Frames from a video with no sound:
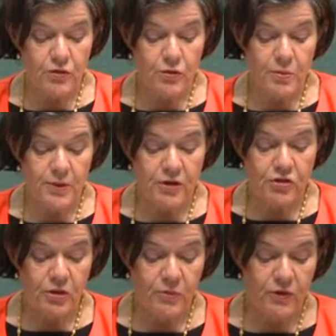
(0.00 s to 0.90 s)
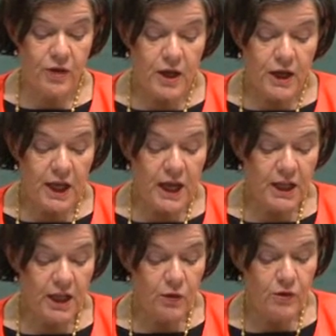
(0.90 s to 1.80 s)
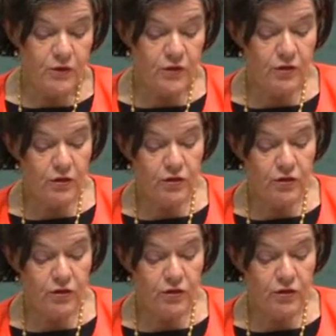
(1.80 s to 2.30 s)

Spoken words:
through apprenticeships, gaining equivalent